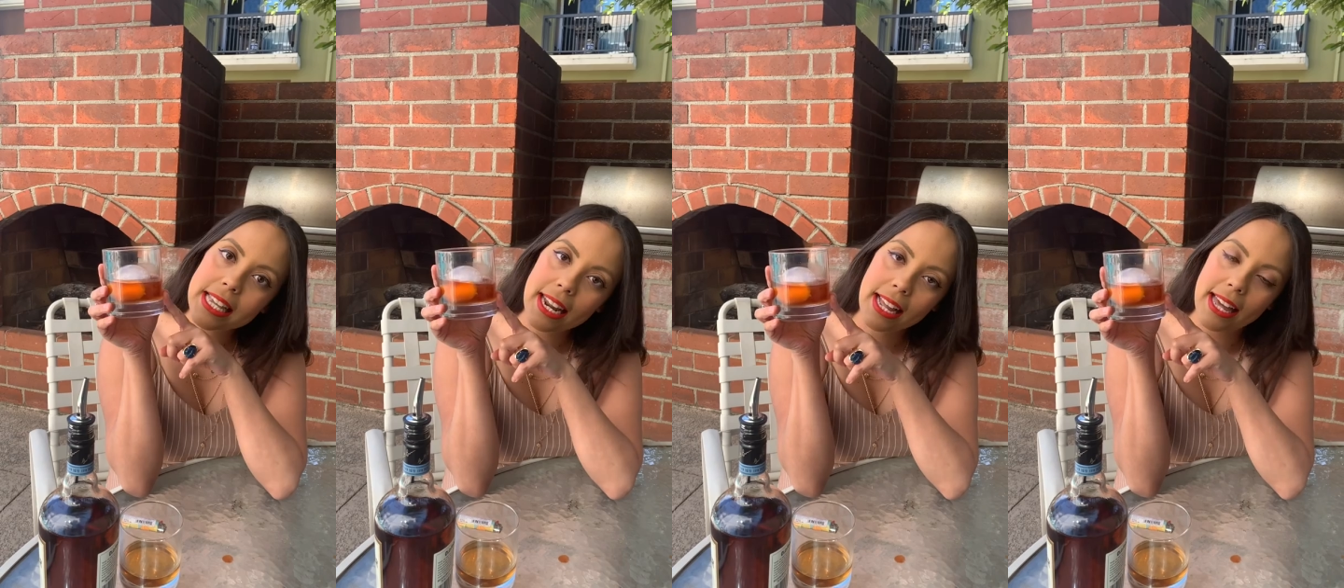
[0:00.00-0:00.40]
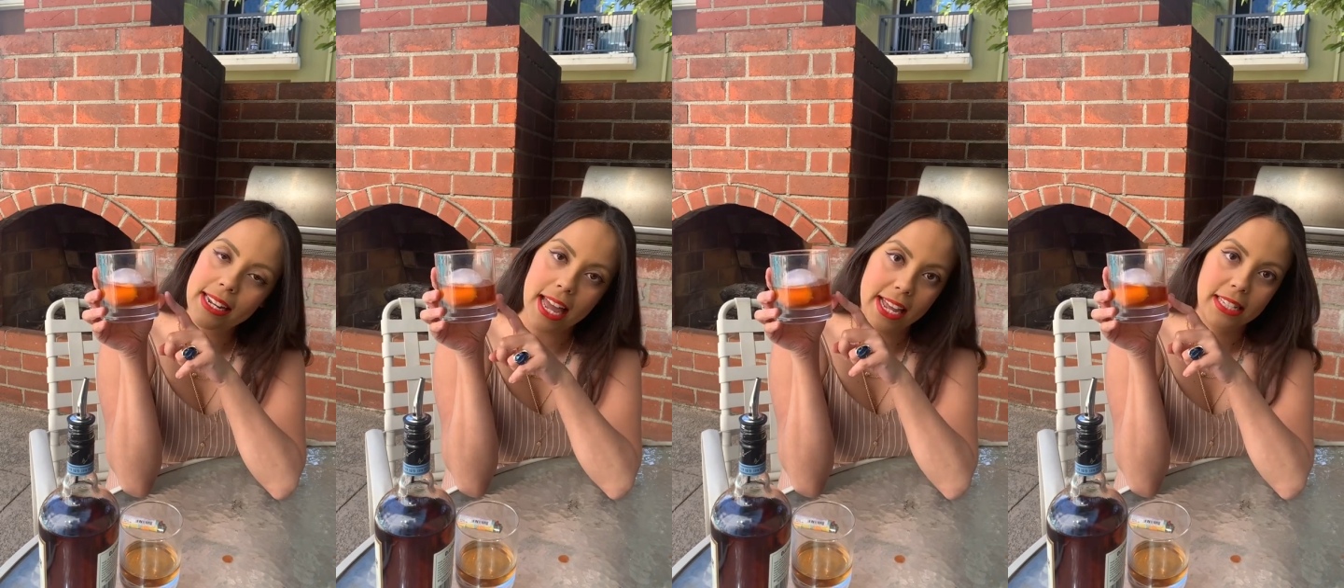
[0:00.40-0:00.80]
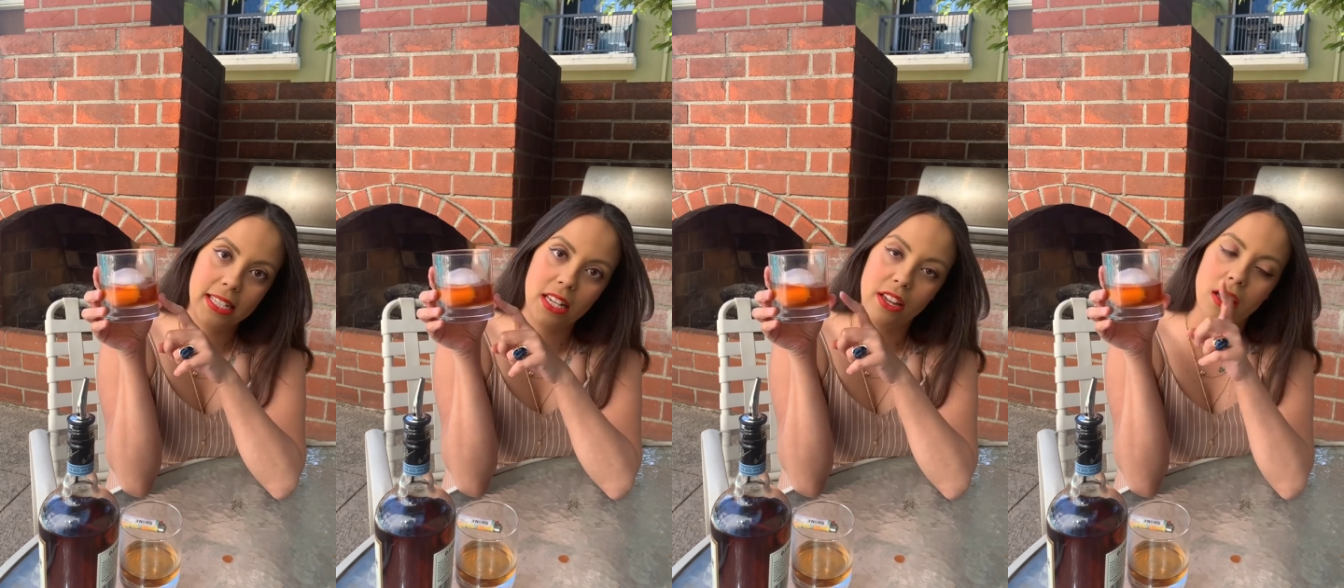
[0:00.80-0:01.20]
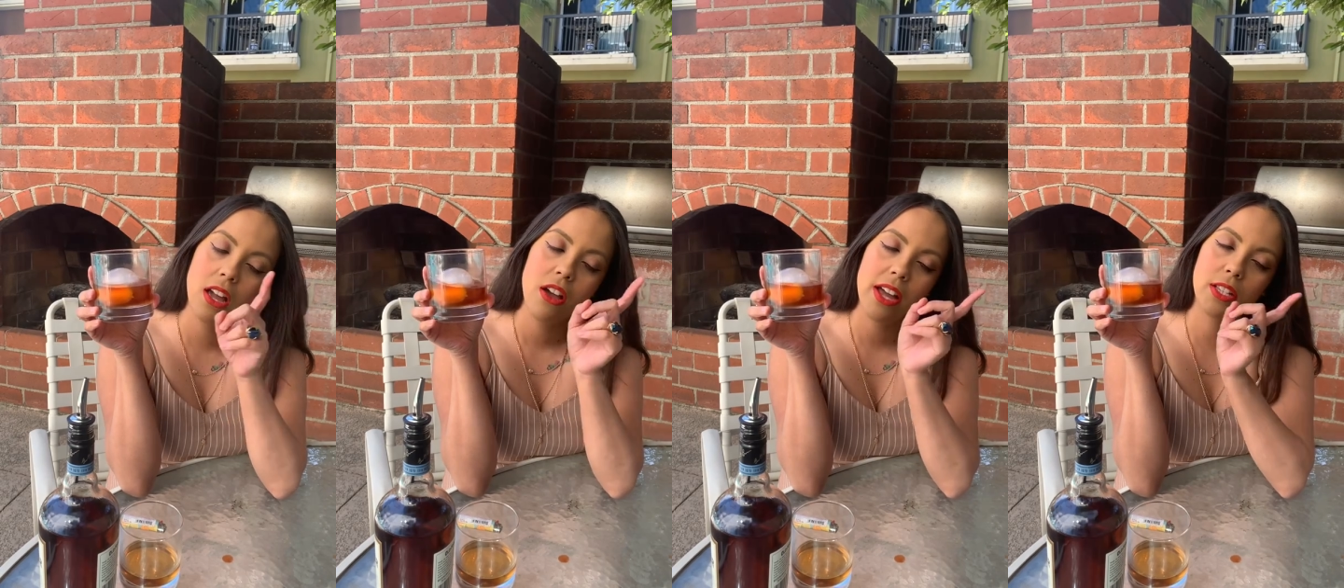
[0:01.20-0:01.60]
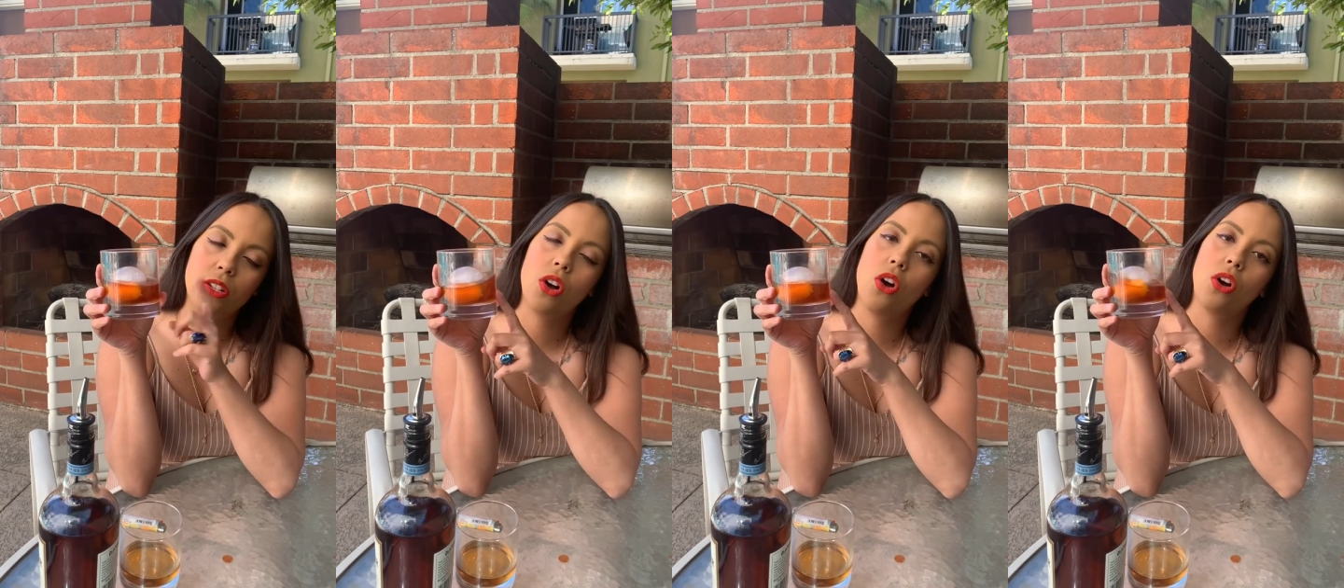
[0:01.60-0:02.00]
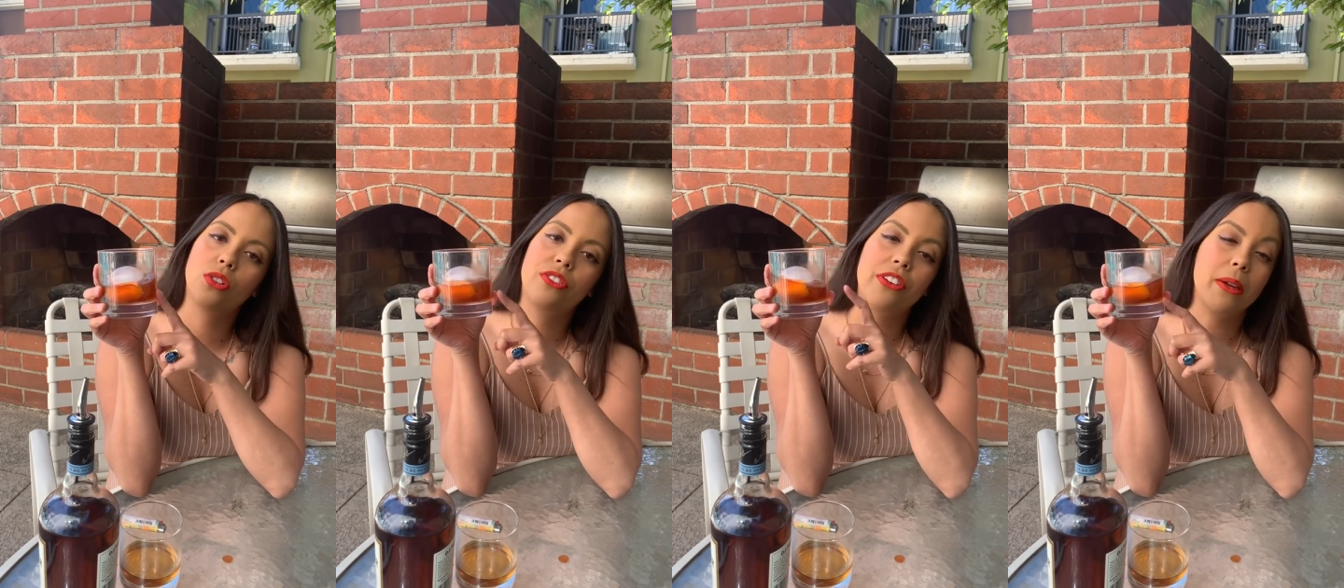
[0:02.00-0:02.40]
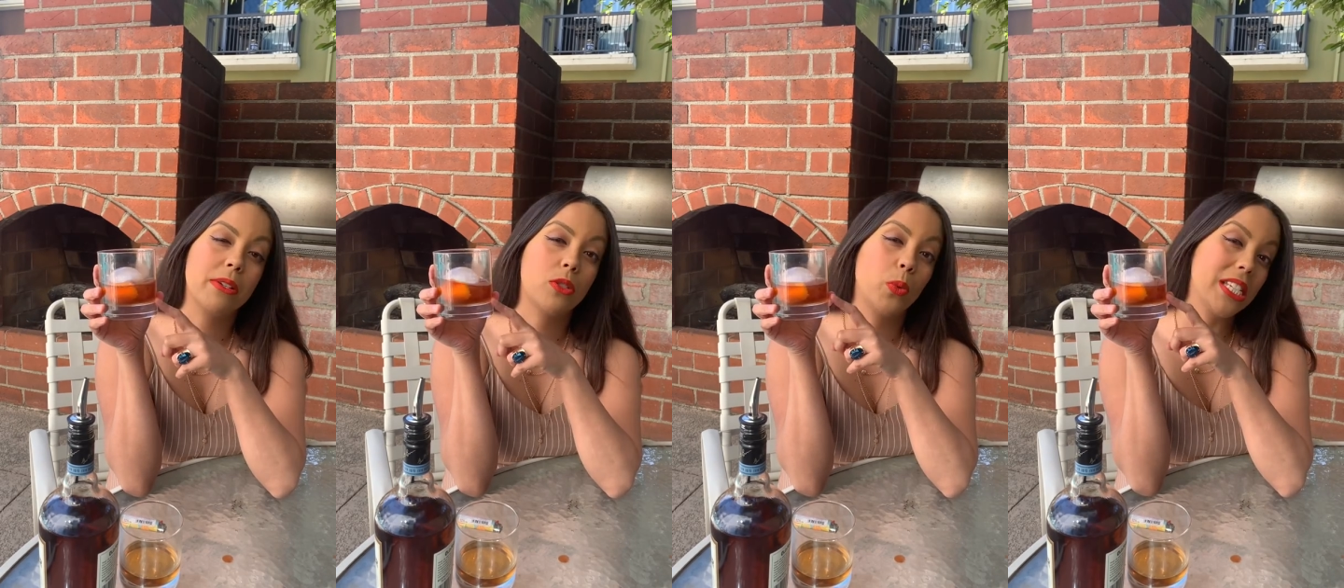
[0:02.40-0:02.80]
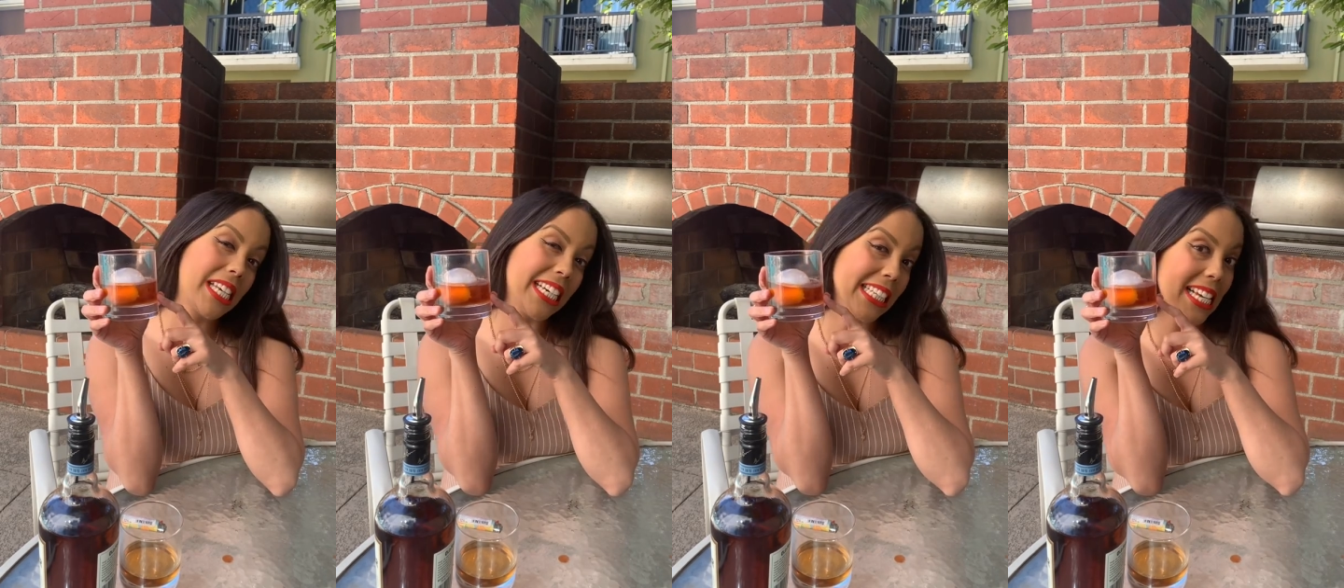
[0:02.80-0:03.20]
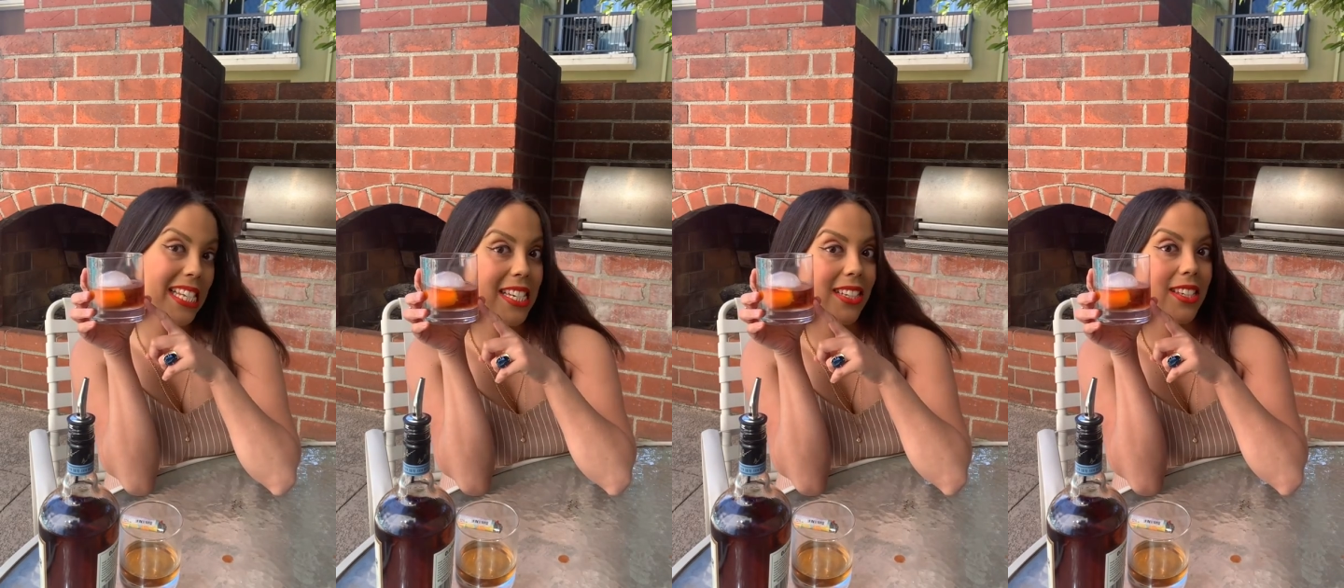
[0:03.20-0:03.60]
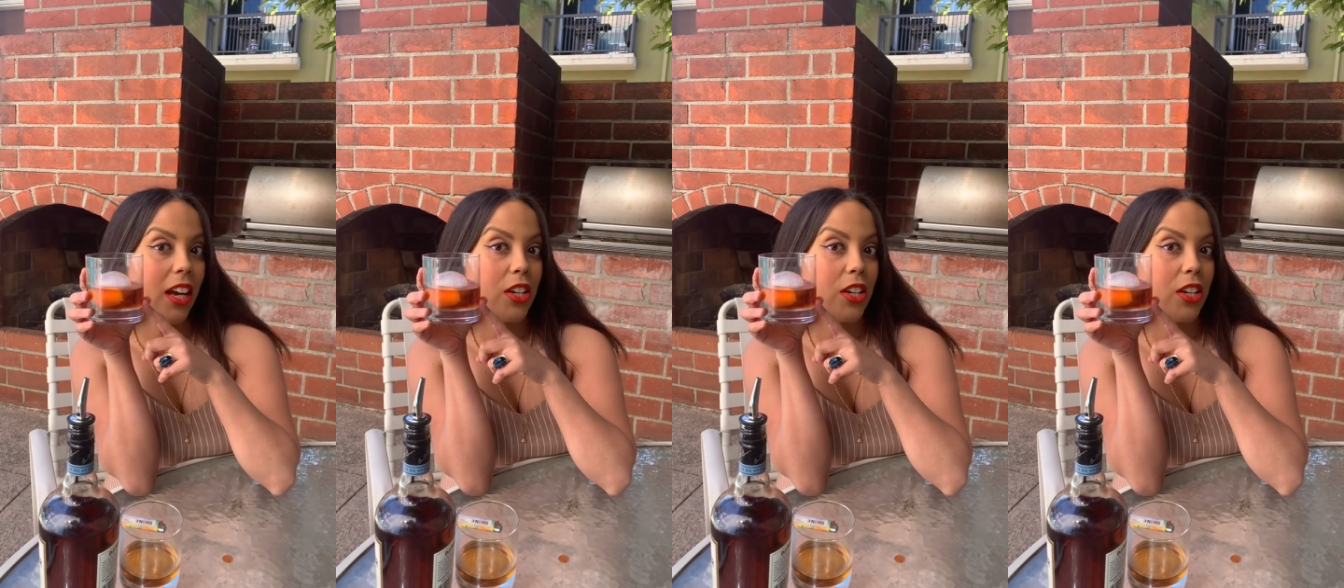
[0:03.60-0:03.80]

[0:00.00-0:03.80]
I got at Etsy. It's called Famous Whiskey Glasses,